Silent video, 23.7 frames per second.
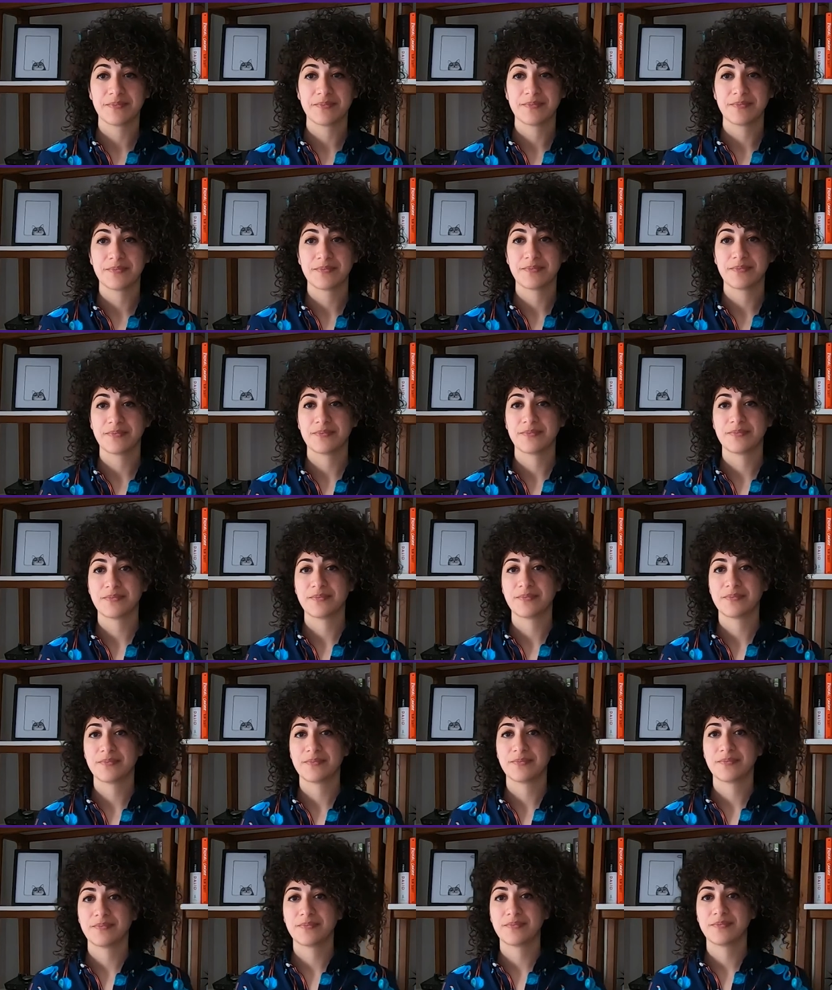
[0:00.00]

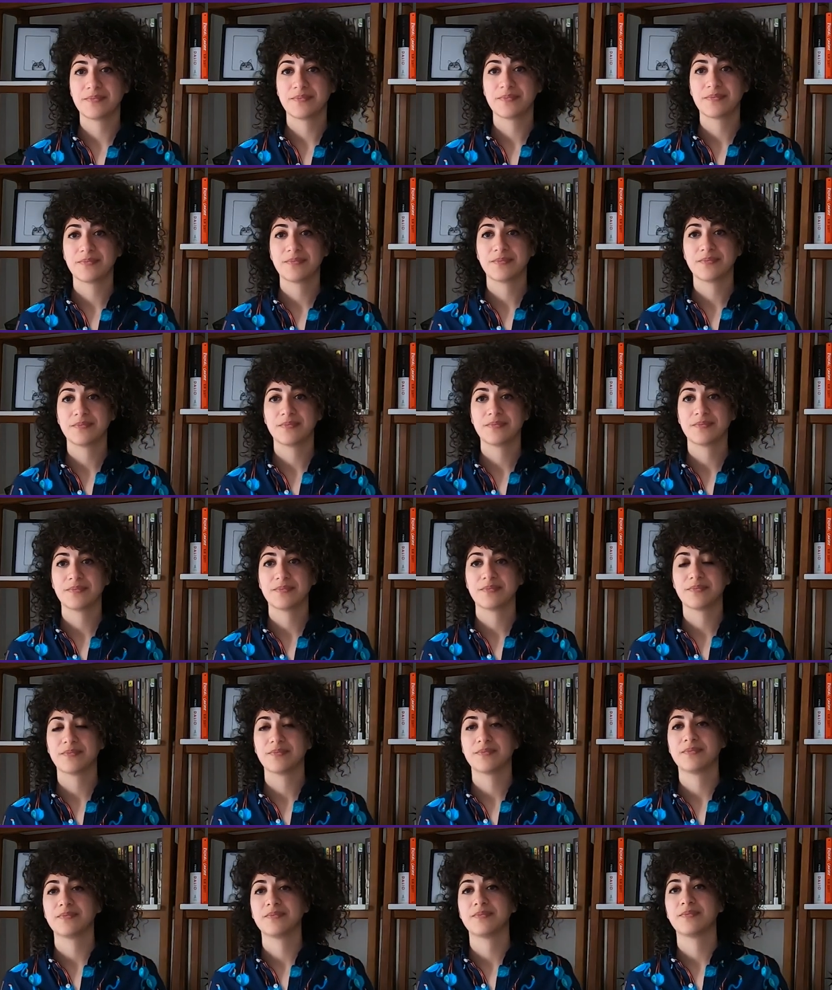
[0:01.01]

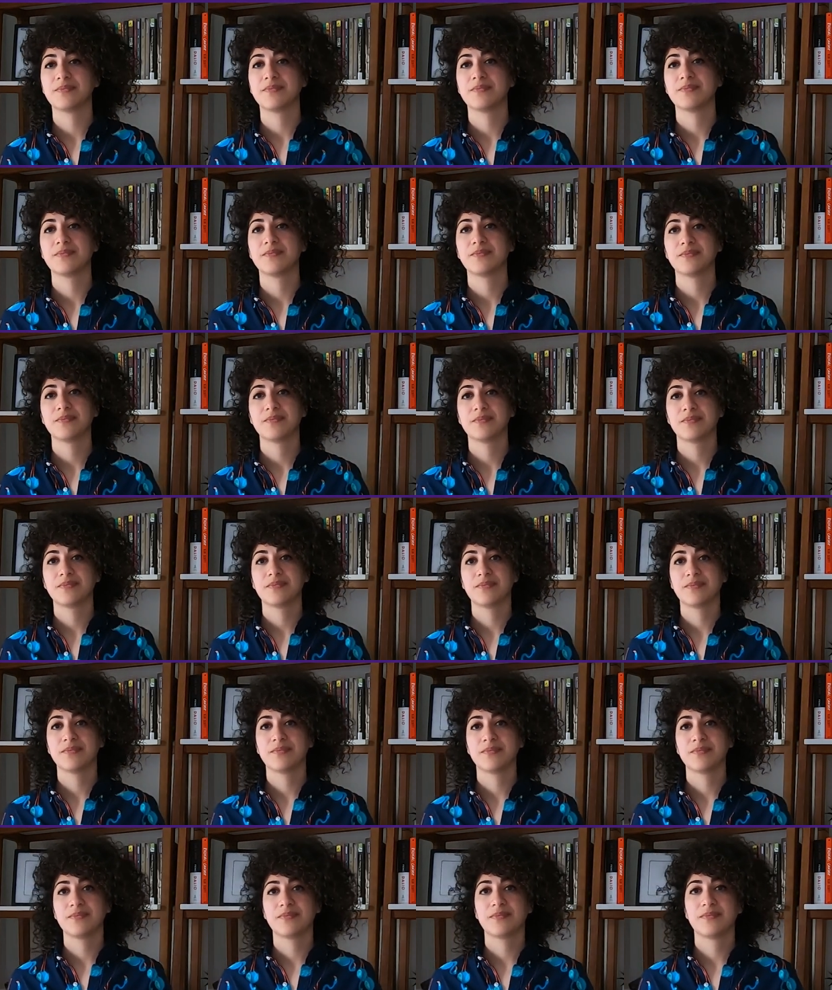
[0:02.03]

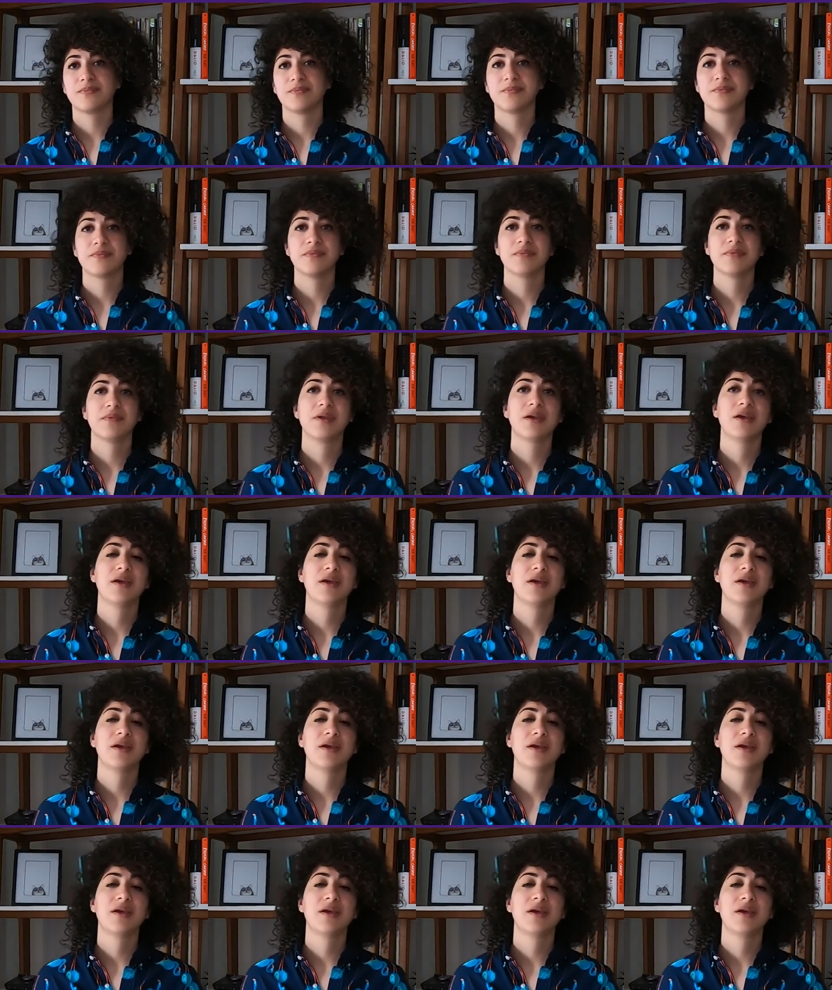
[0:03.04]
[no speech]